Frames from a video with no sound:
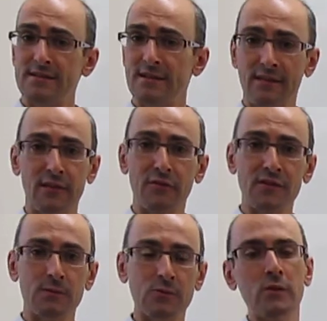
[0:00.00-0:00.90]
take the
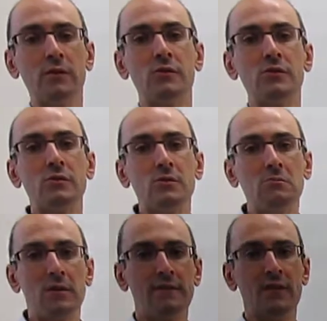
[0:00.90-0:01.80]
difference between those
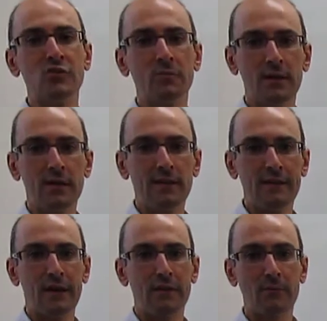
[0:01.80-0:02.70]
two, and that should be
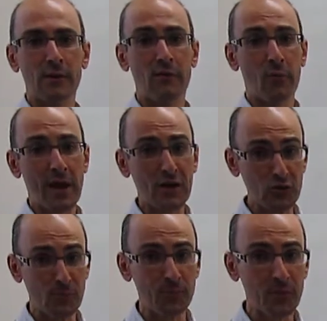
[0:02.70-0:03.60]
the enthalpy of a reaction.